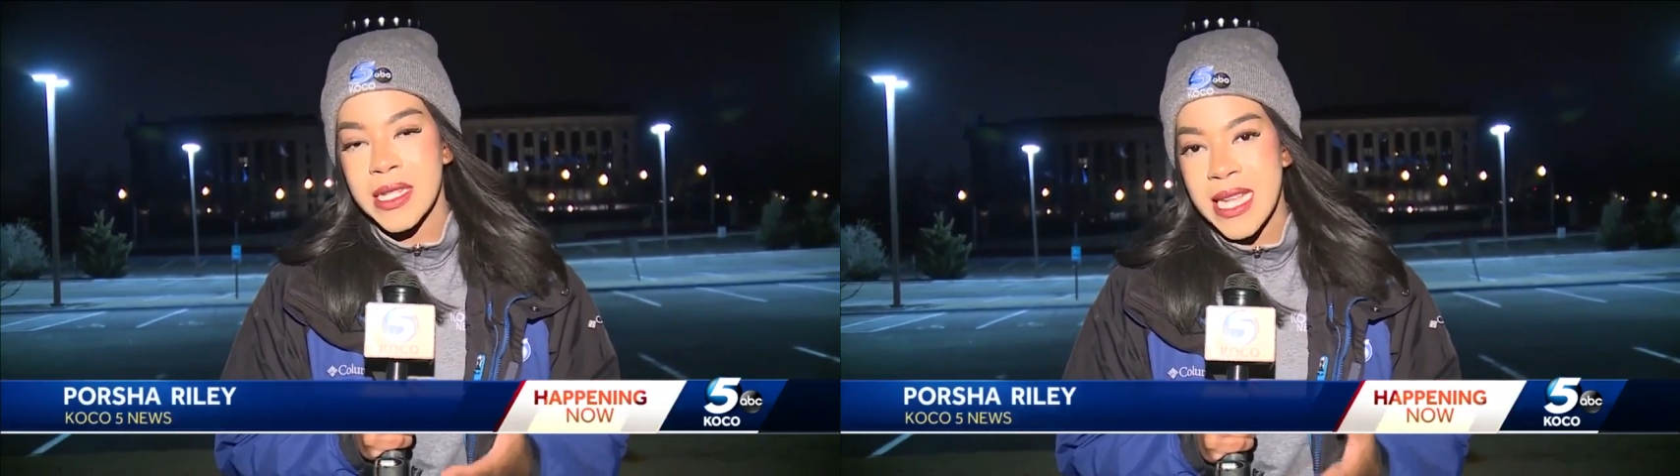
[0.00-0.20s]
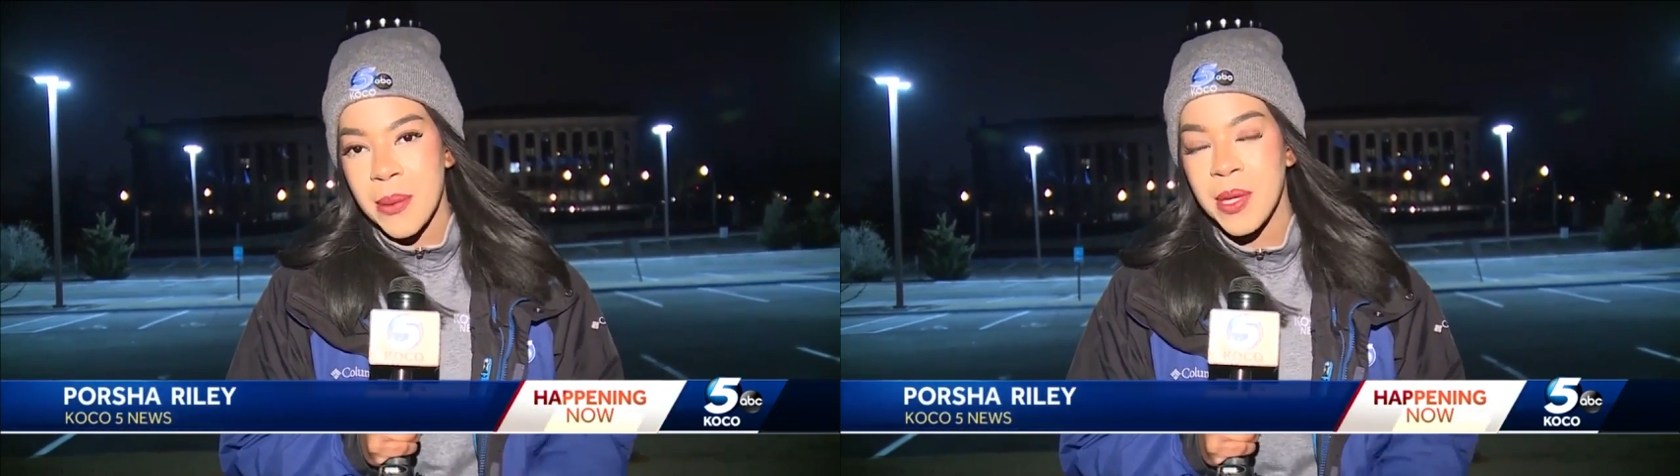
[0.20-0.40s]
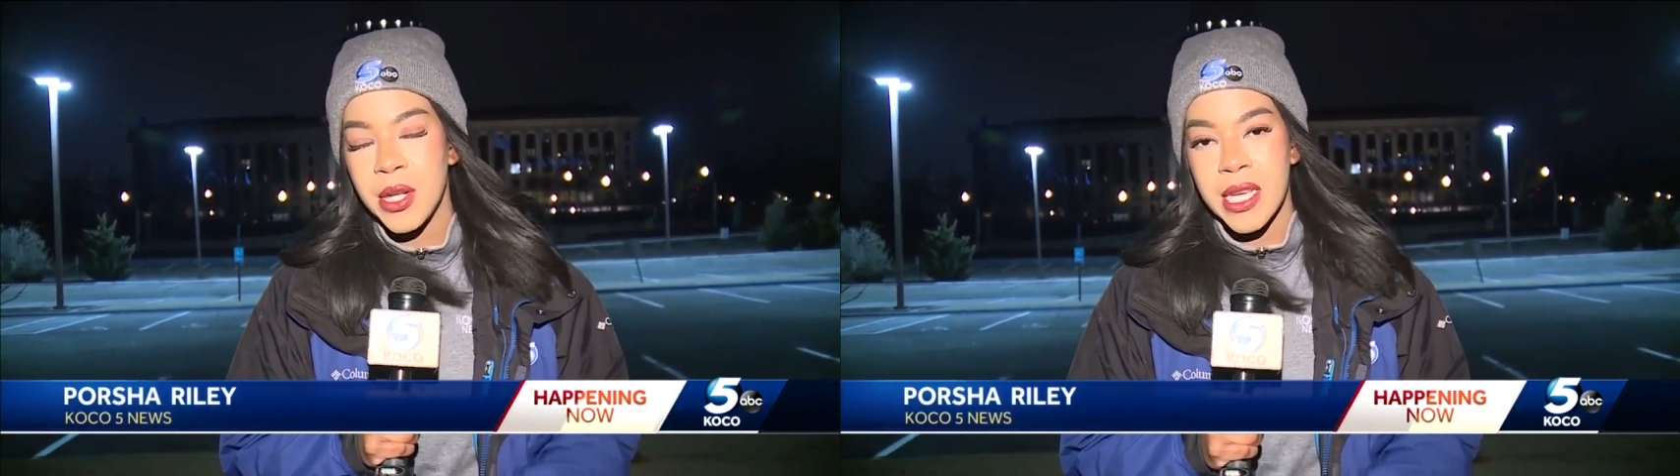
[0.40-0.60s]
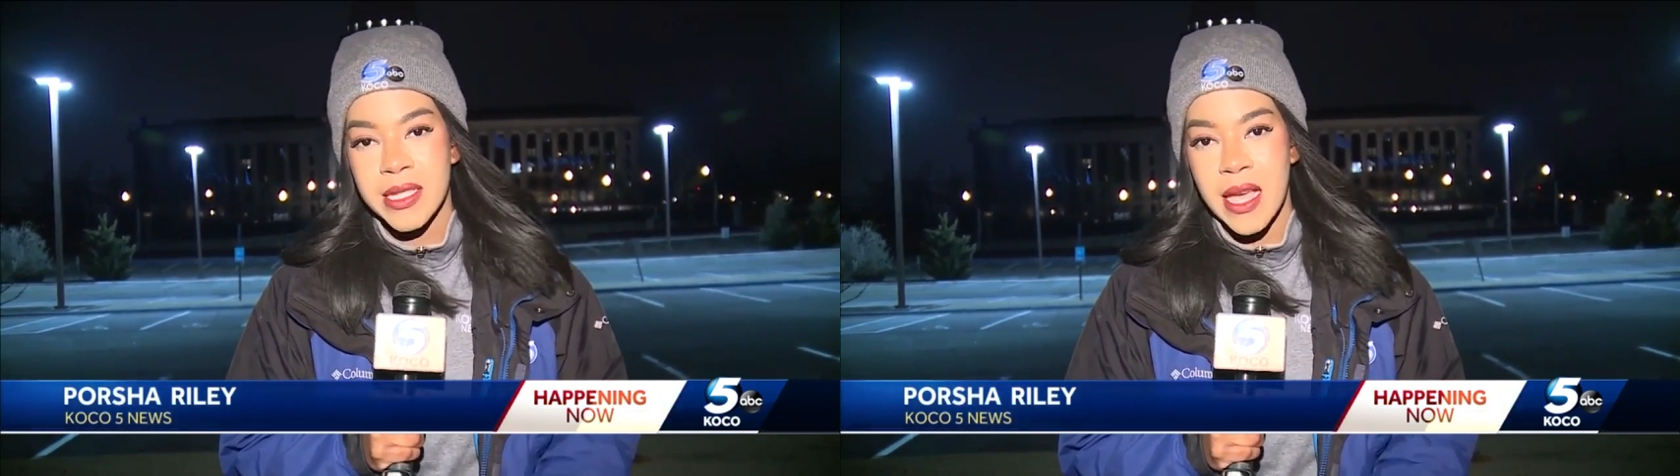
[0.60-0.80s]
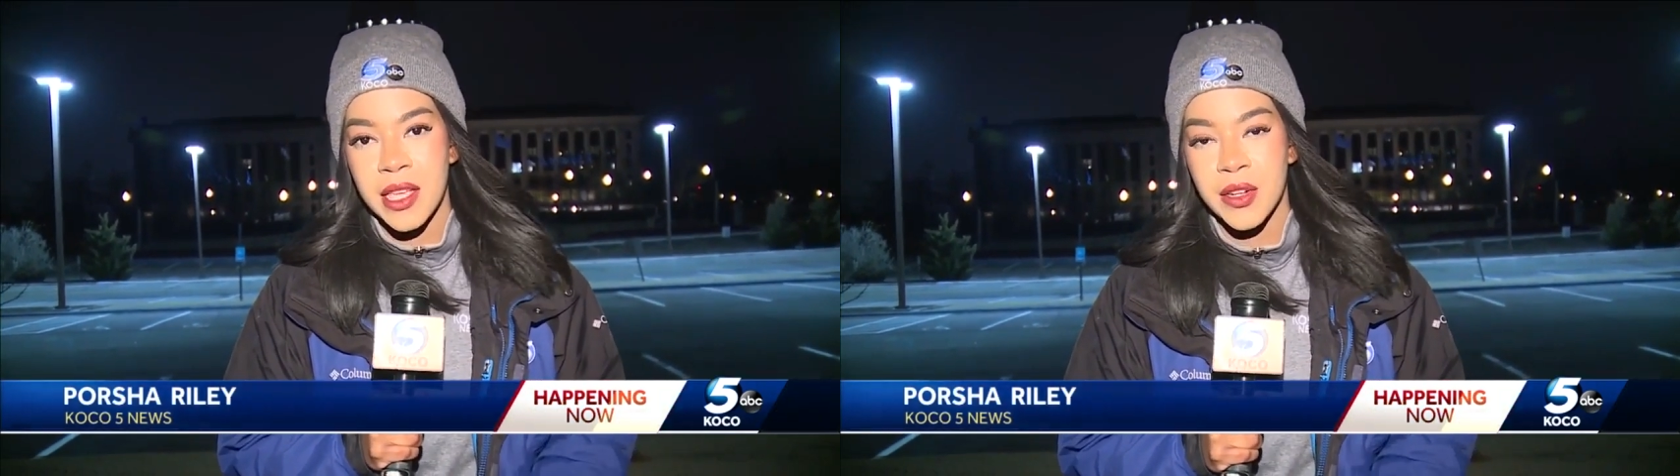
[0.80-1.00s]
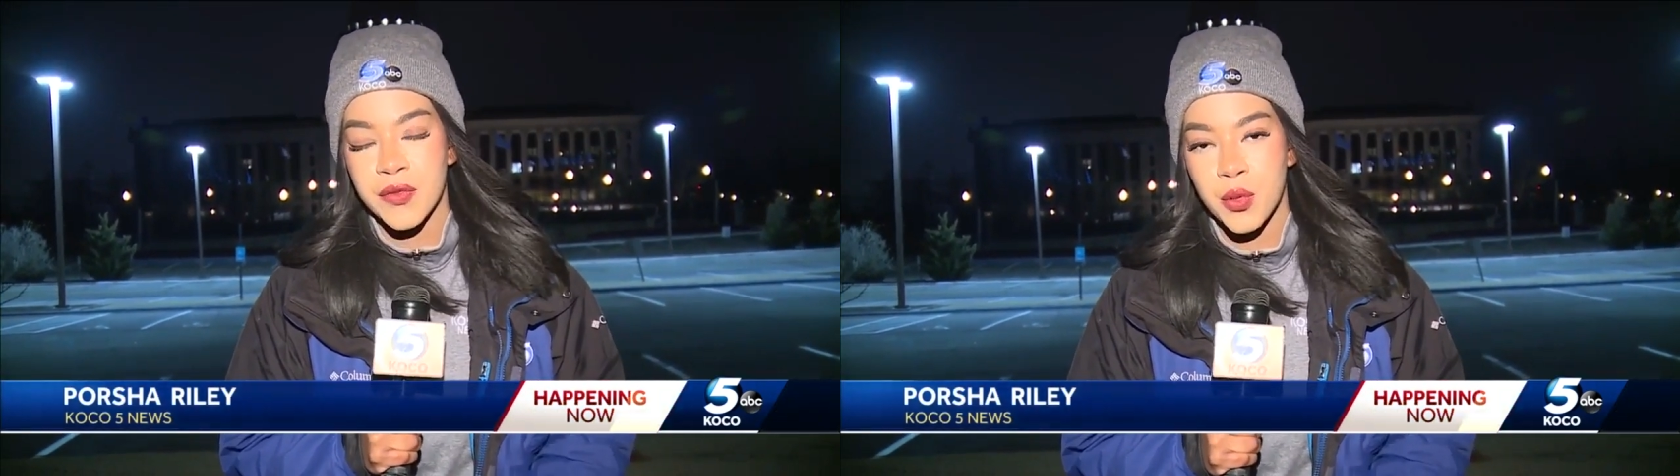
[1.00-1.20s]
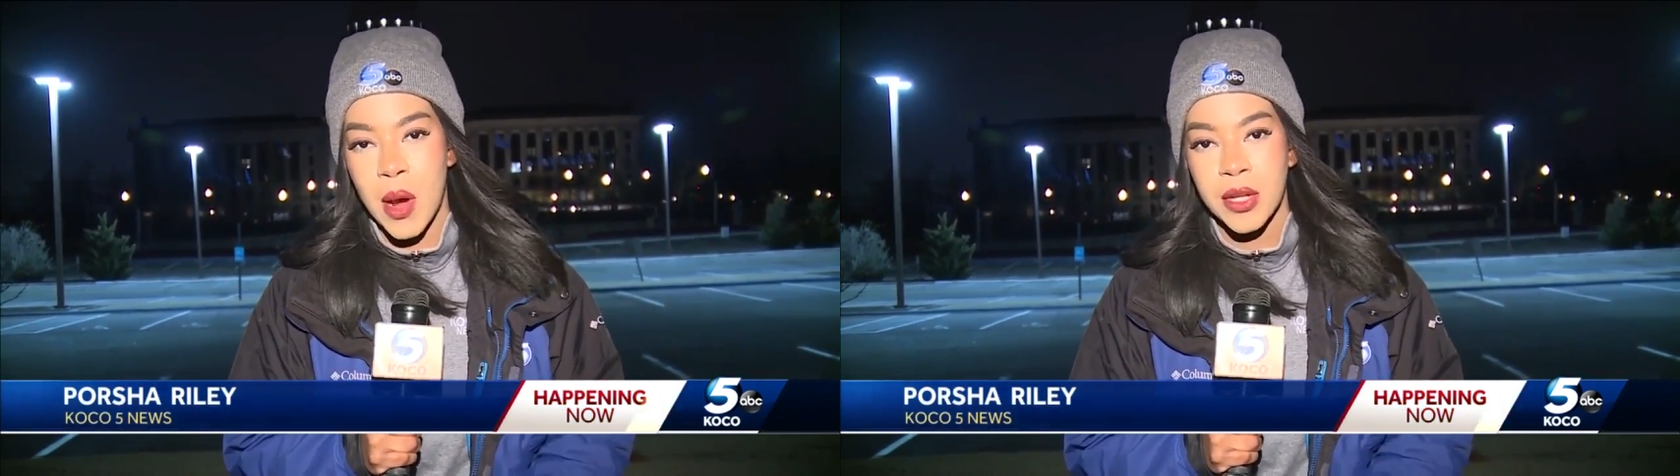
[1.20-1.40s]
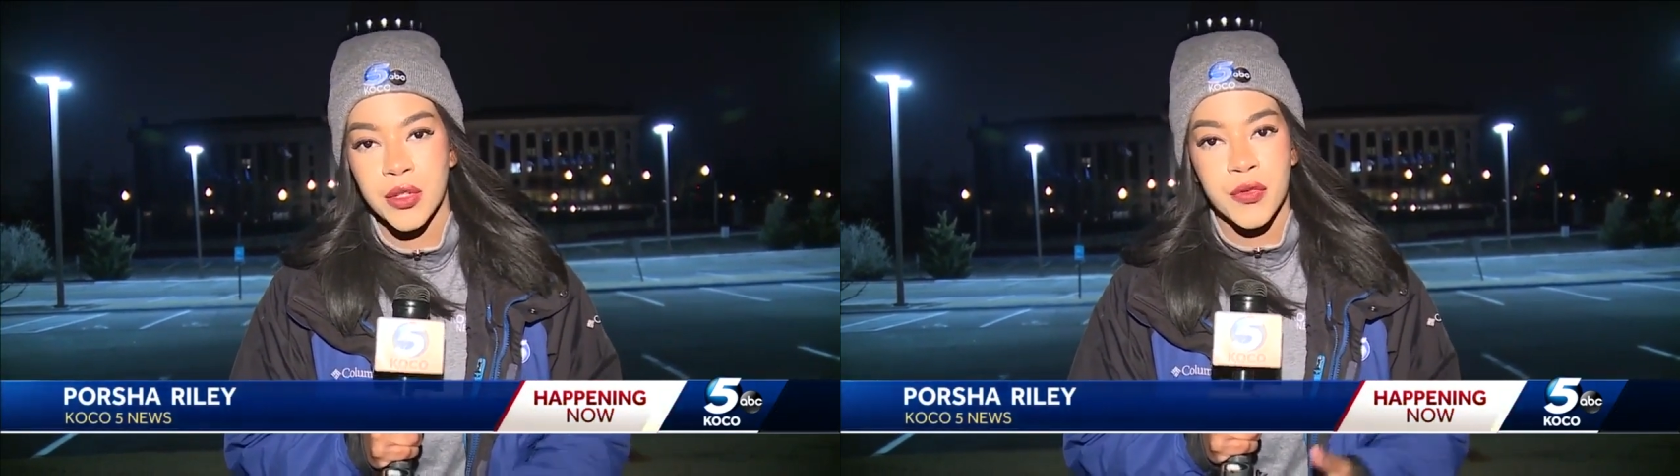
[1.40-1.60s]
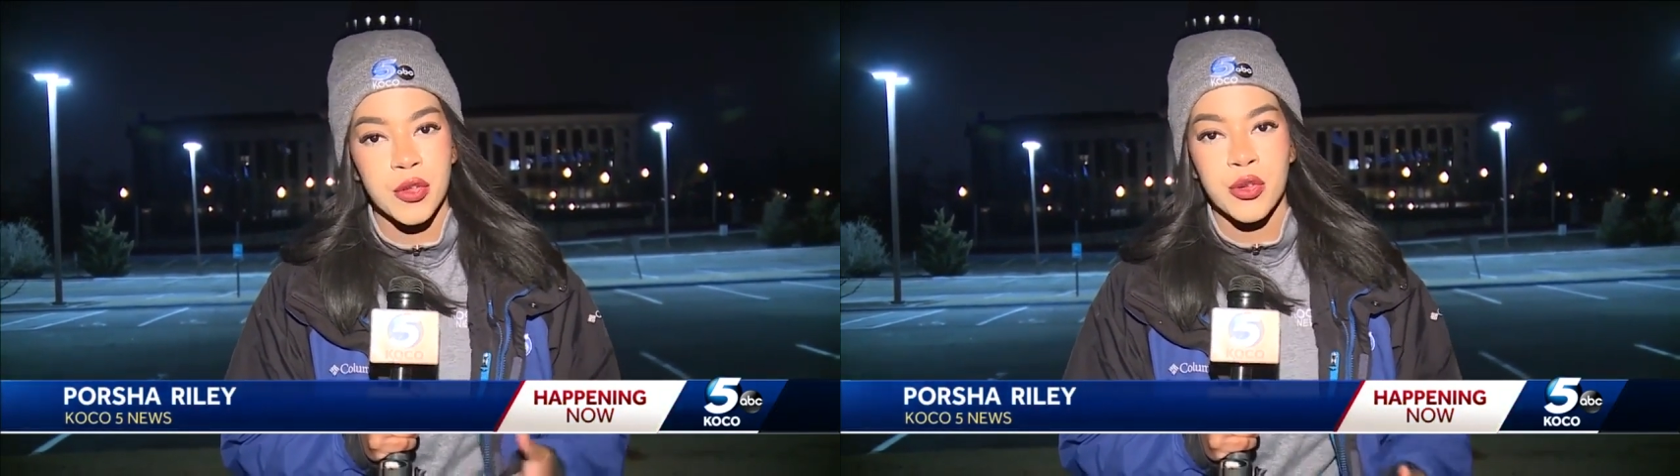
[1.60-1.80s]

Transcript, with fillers: the deputy executive director